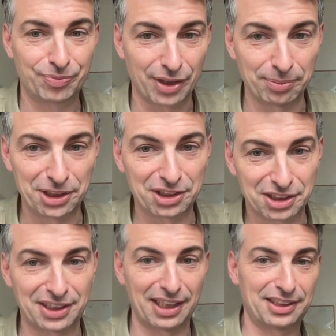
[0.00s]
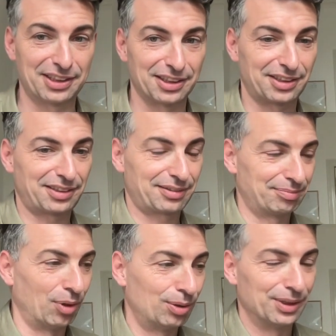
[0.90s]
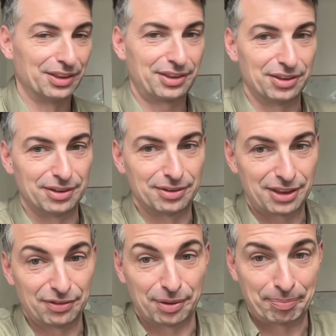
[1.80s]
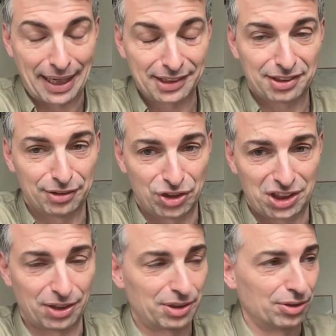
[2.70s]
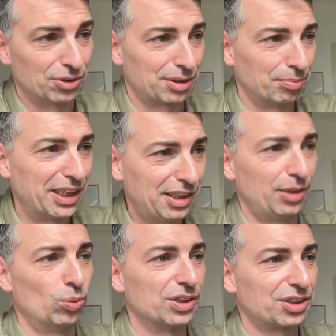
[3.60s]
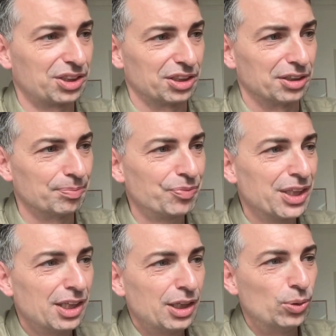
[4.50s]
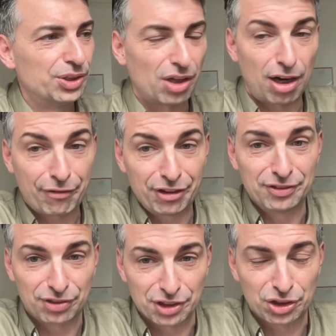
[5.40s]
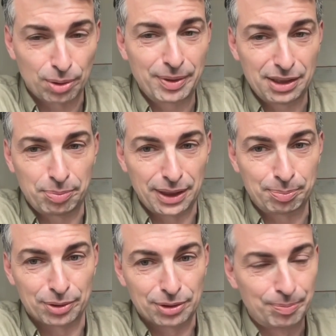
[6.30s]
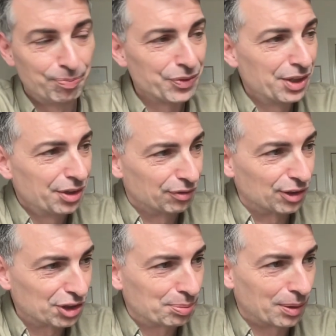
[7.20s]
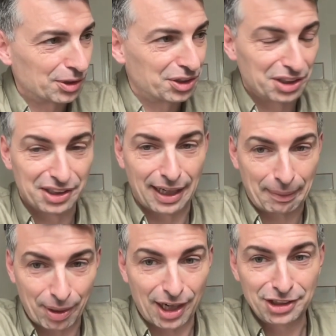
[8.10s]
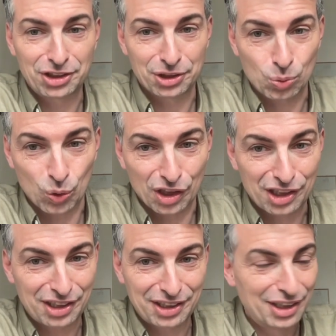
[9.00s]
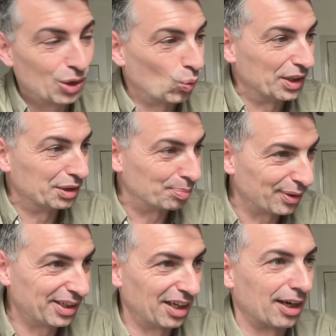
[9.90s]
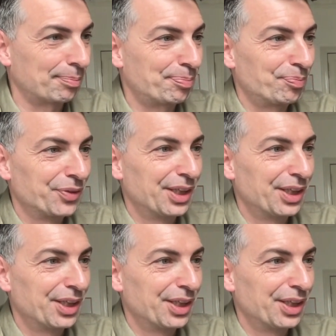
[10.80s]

let me just take this moment to give a massive shout out to Mikey Wilson, who is often, for so many people, the first person that buys your work when you put it up,